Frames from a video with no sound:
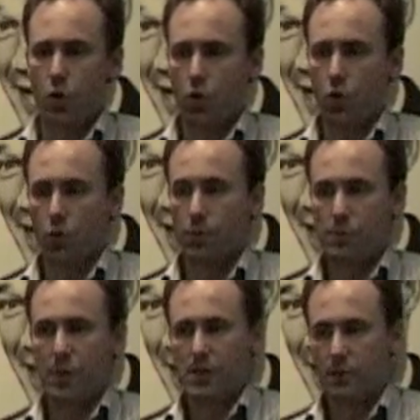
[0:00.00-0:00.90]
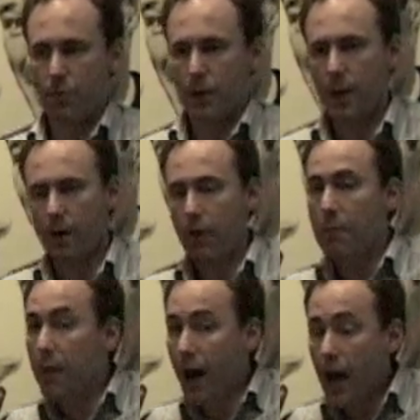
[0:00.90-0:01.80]
full, especially from McLaren
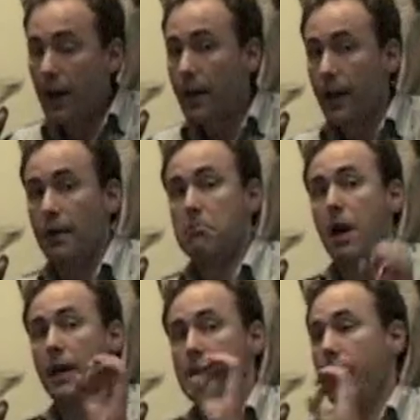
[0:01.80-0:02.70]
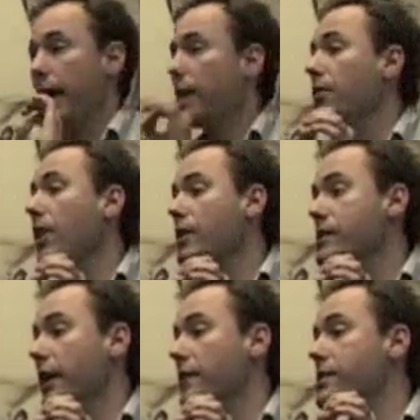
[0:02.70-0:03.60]
Vale, but it makes a hell of a lot of
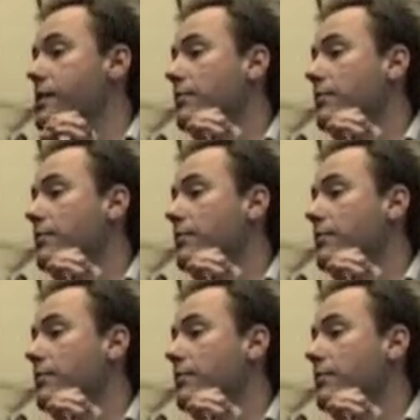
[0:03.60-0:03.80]
sense.